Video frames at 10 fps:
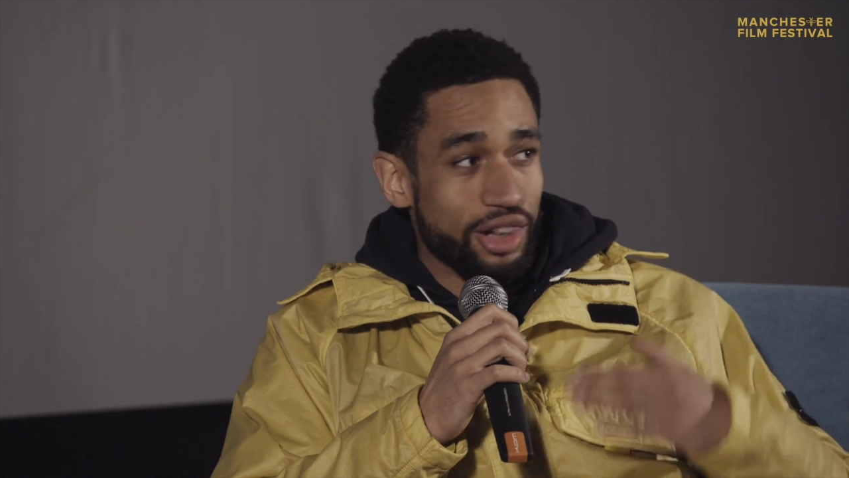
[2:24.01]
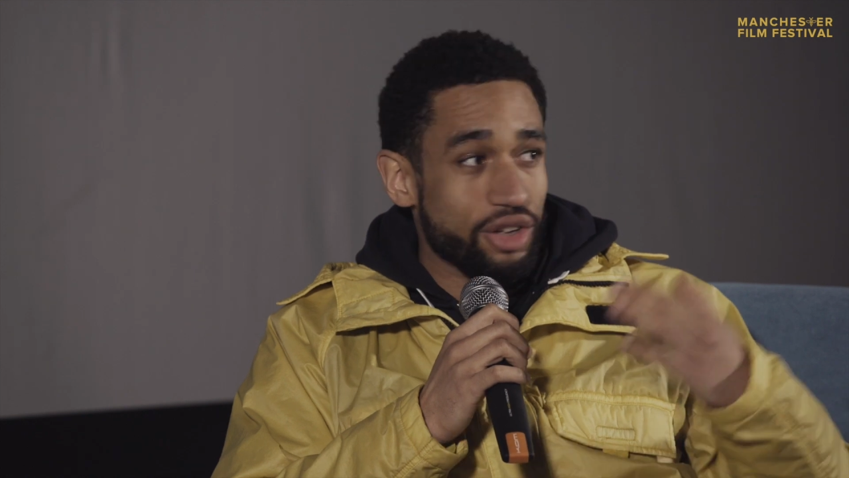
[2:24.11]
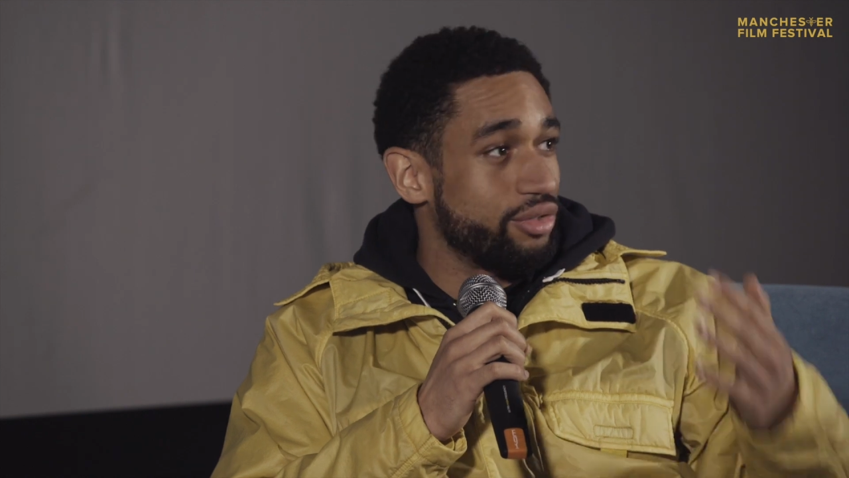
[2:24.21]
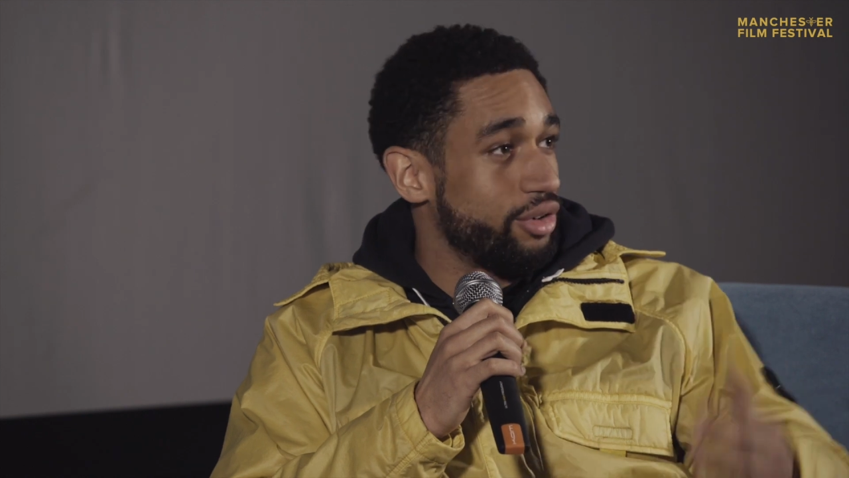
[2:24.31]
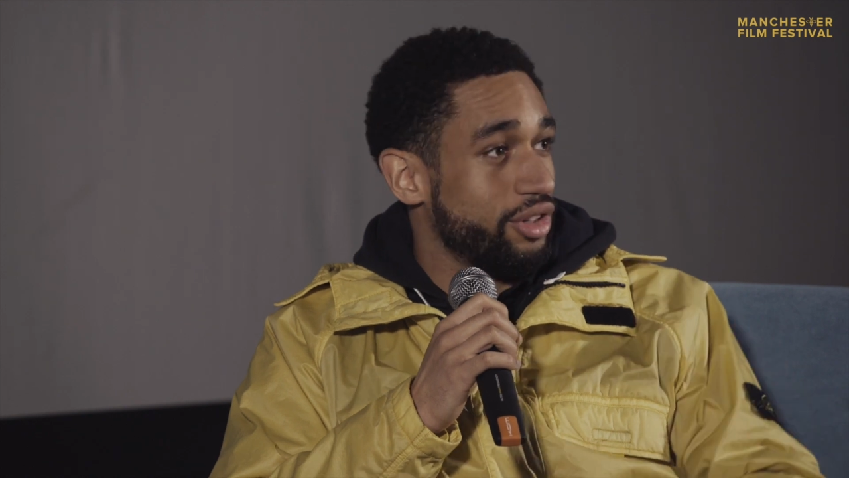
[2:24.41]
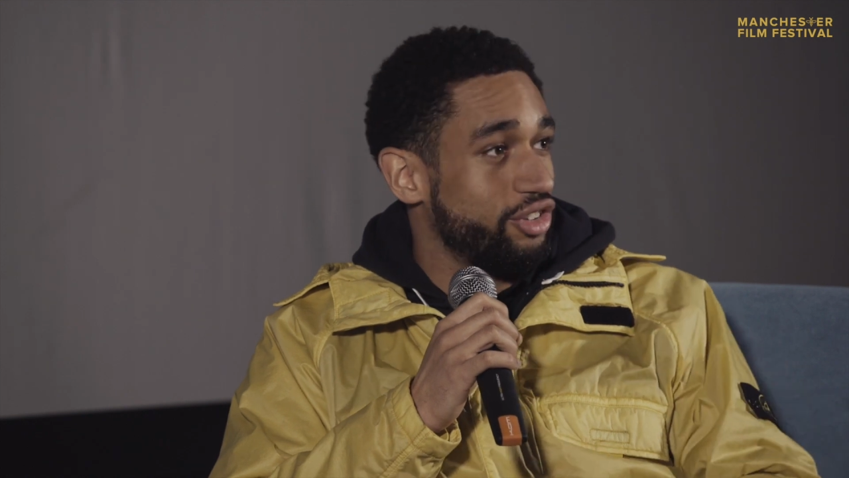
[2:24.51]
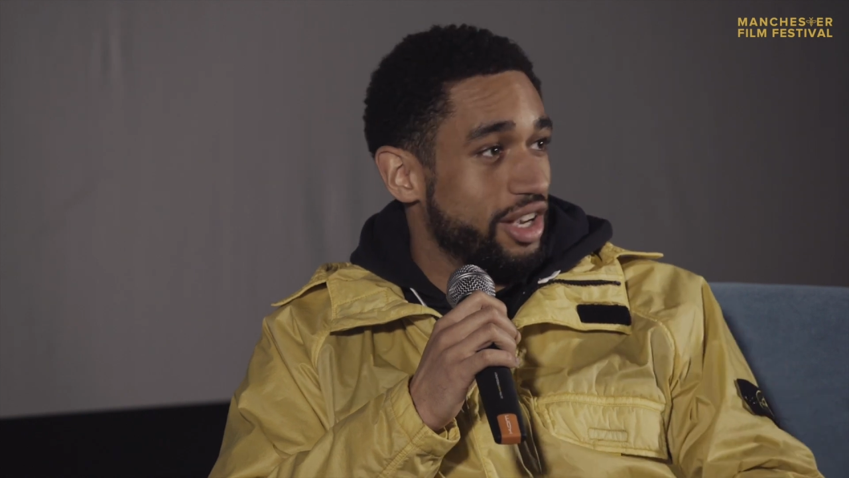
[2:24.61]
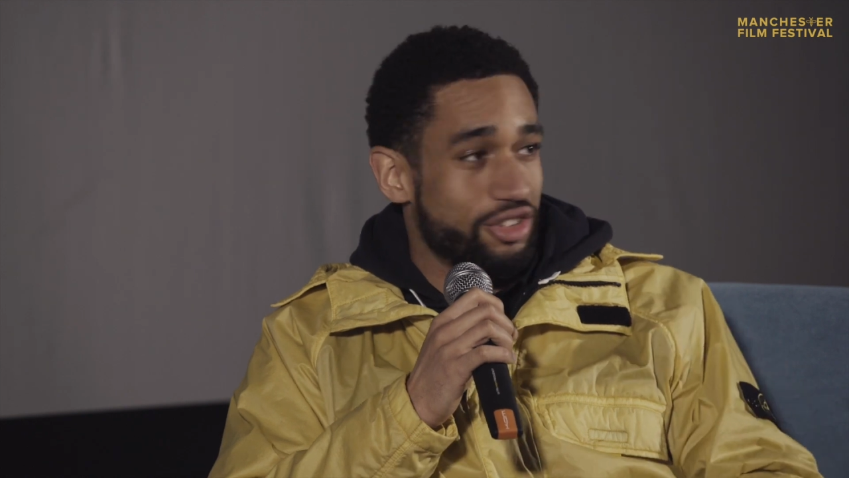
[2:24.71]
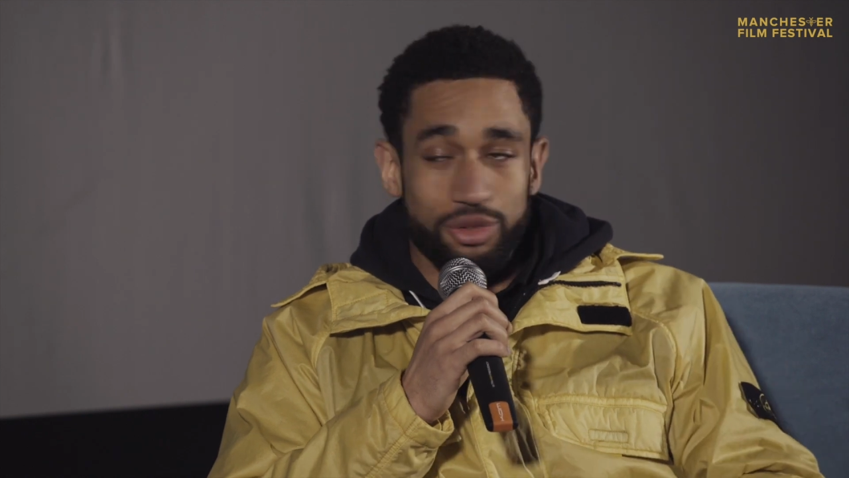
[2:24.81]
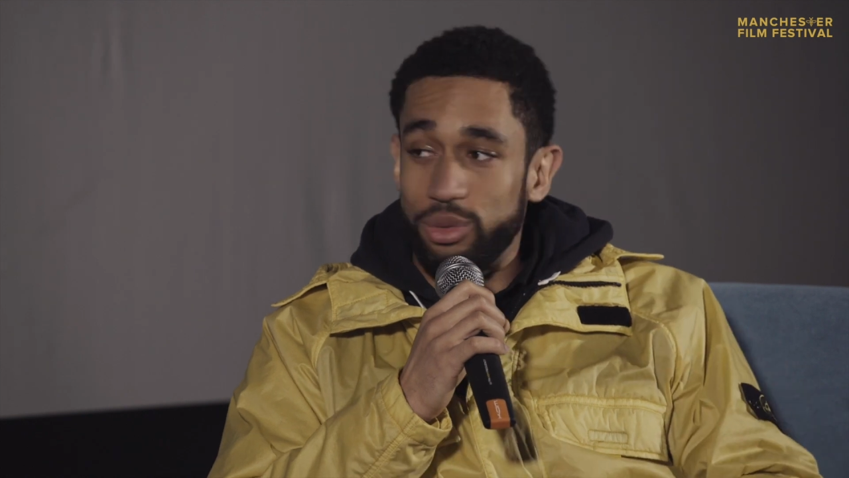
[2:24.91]
lots of other
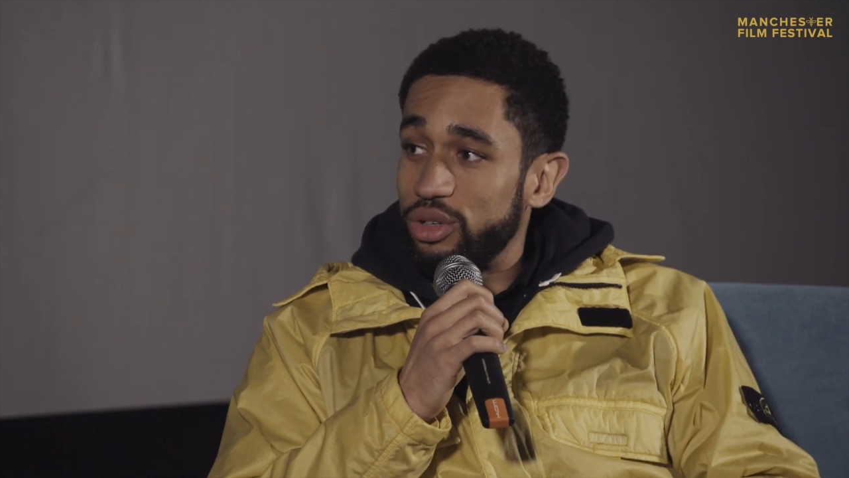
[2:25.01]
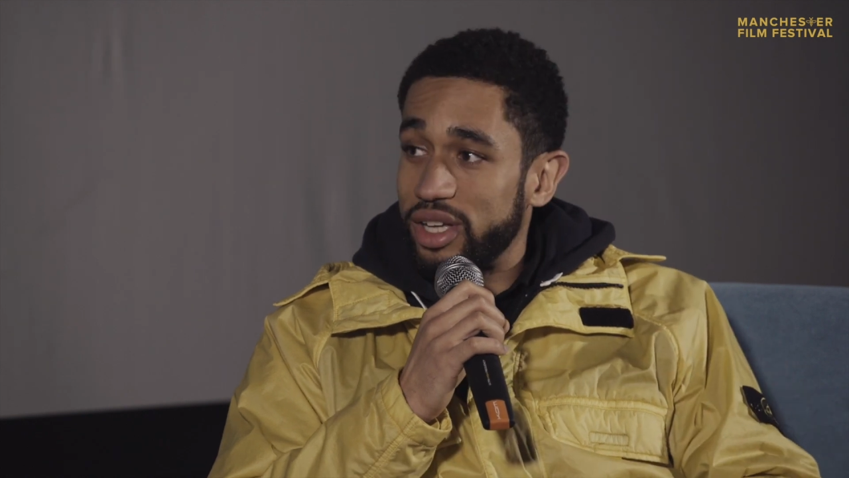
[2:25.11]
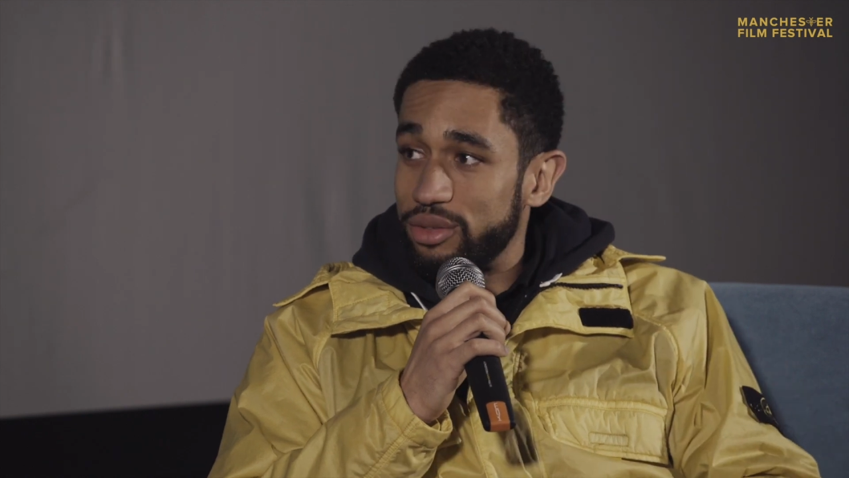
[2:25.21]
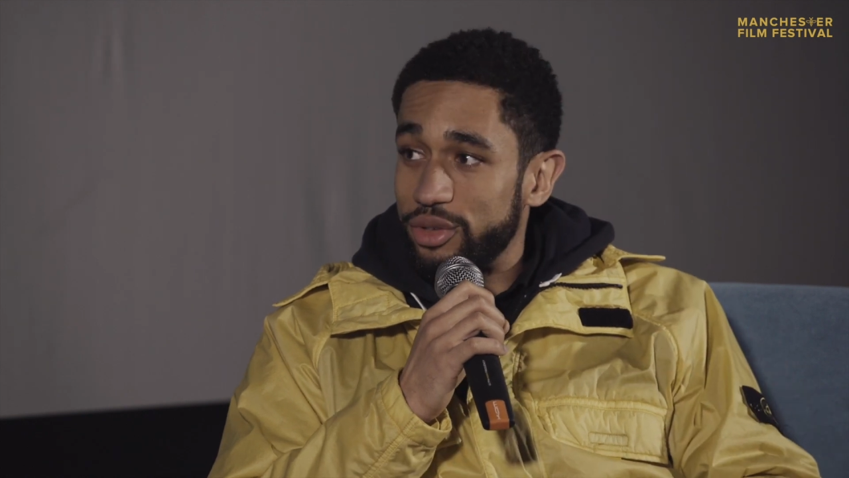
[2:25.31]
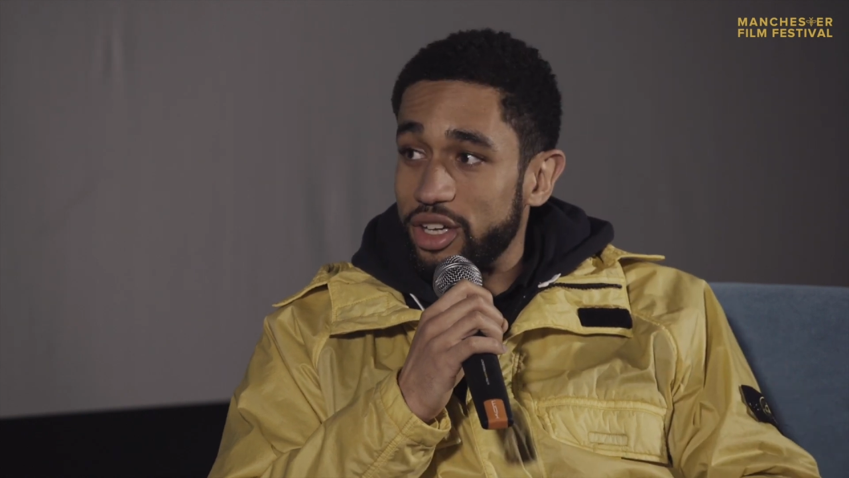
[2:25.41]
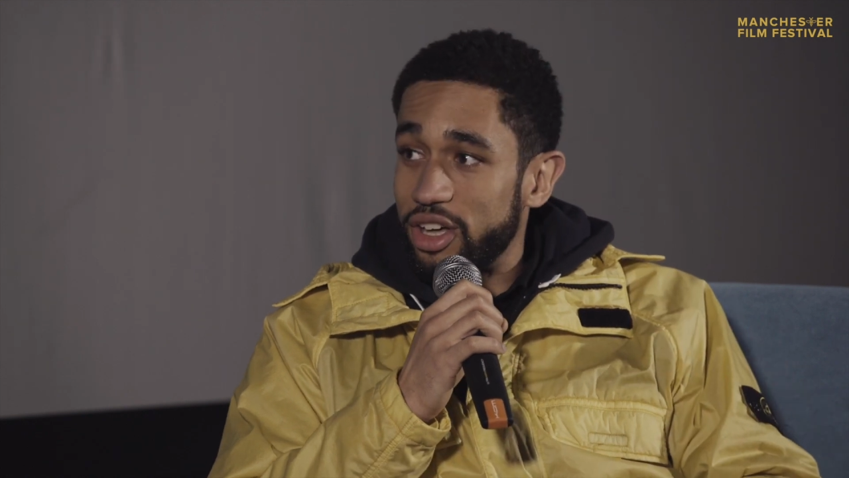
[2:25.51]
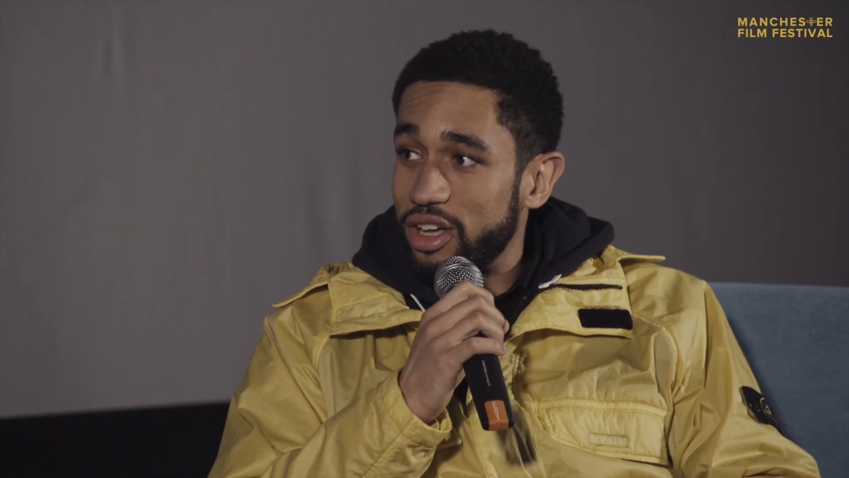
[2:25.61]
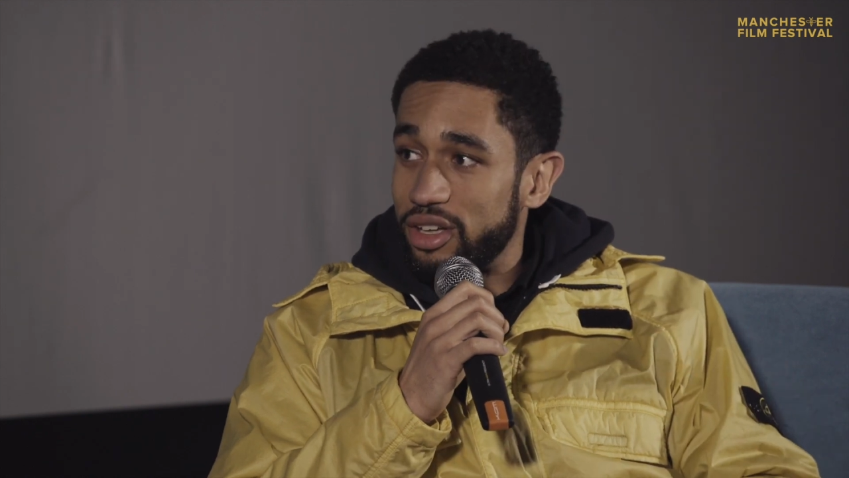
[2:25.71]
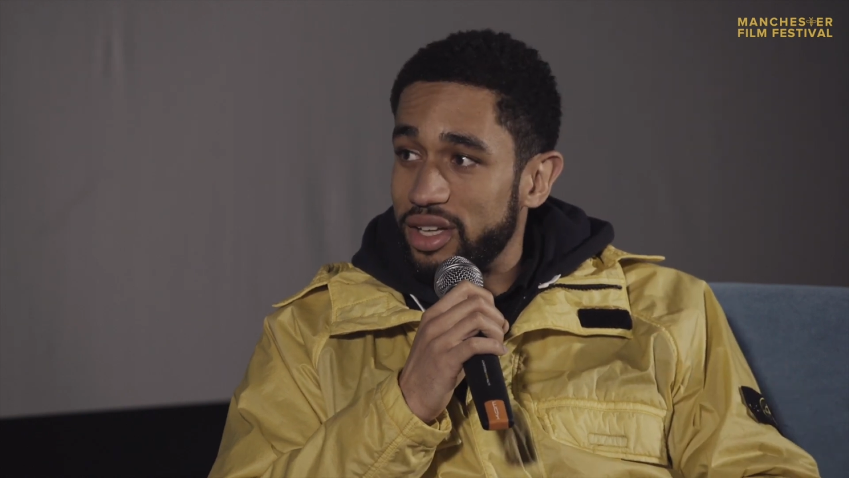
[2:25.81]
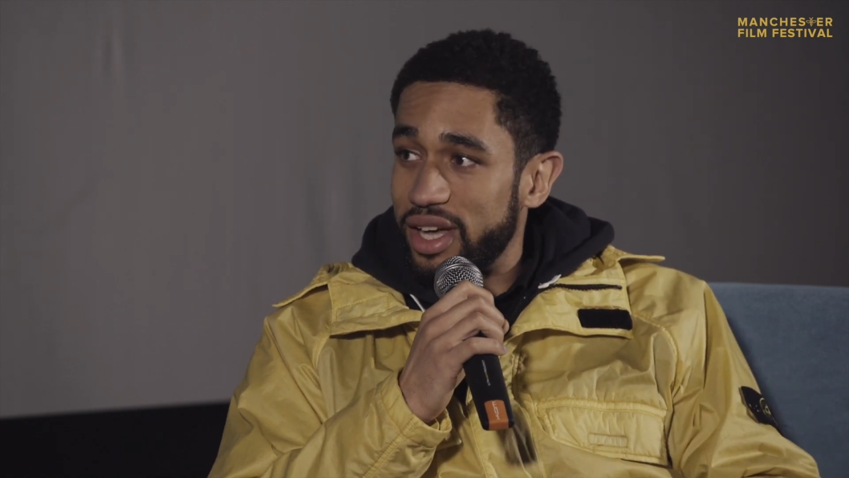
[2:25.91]
changes will kind of
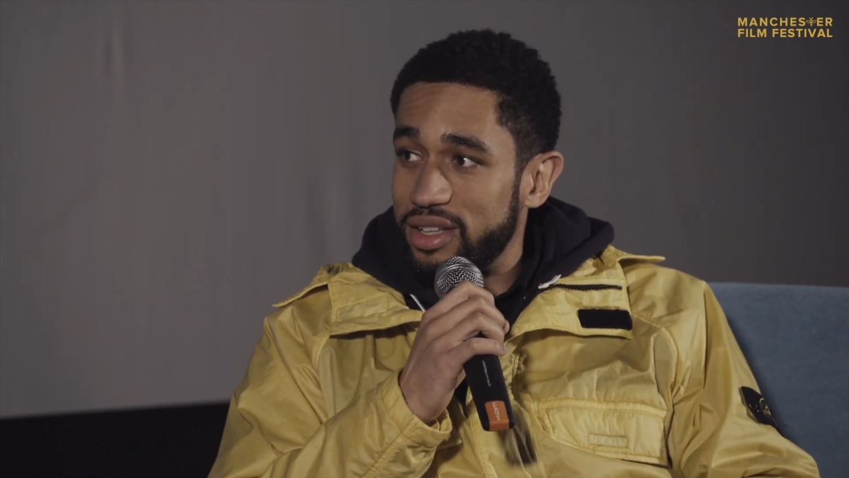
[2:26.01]
occur,